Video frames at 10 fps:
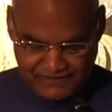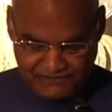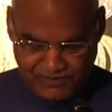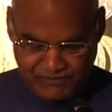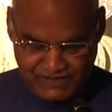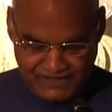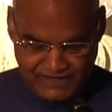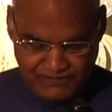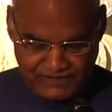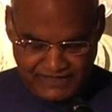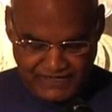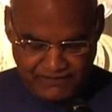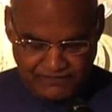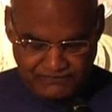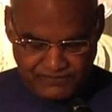From India, we
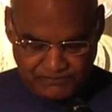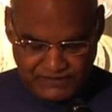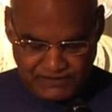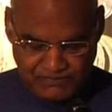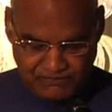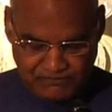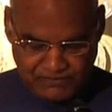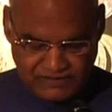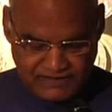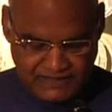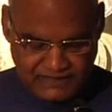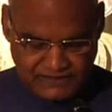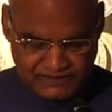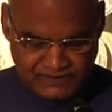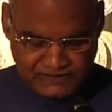have a 50-member
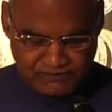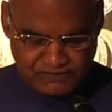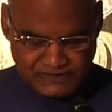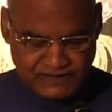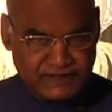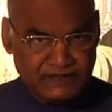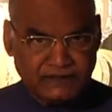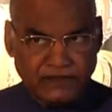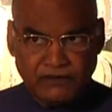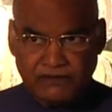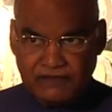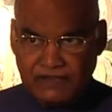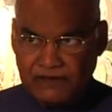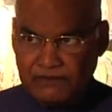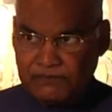delegation representing the
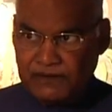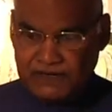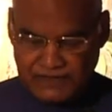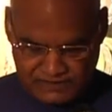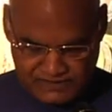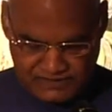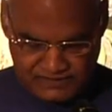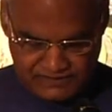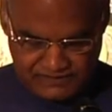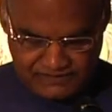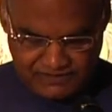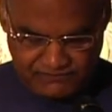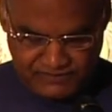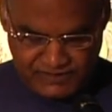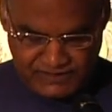Federation
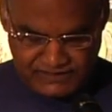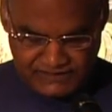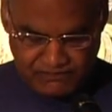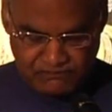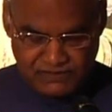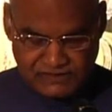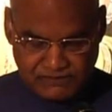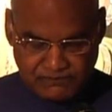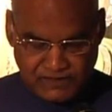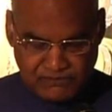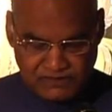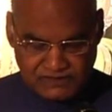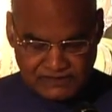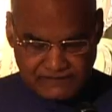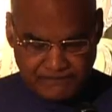of Indian Chambers of
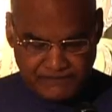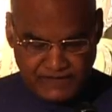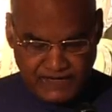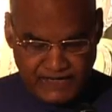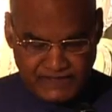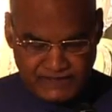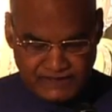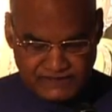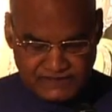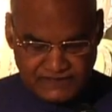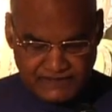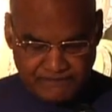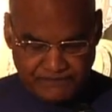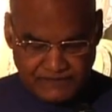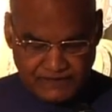Commerce and Industry,
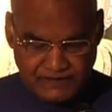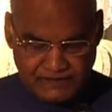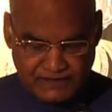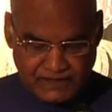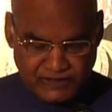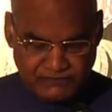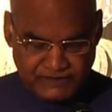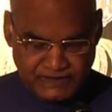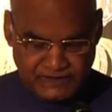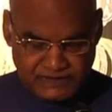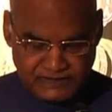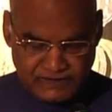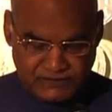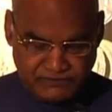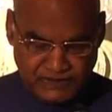the
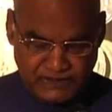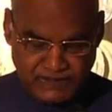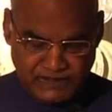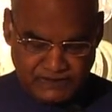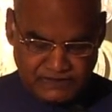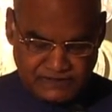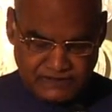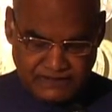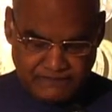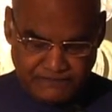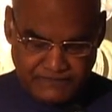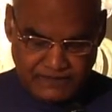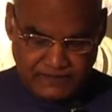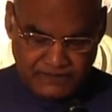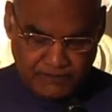Confederation of Indian Industry,
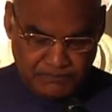the